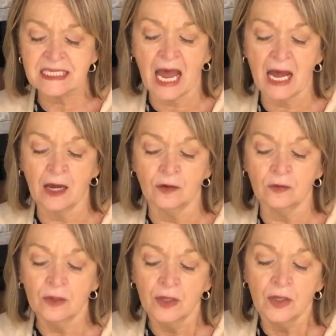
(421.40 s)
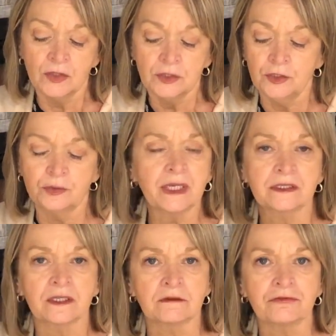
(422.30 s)
how you
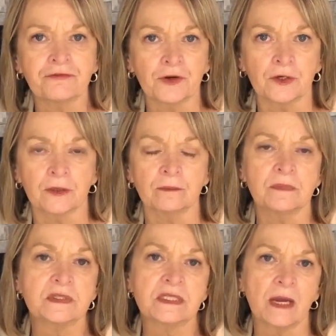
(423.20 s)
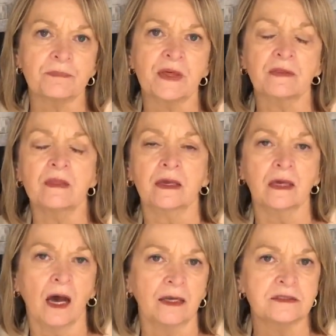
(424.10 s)
can confirm something that
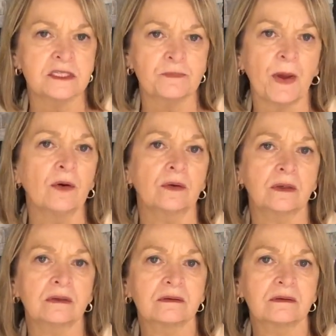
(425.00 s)
God spoke.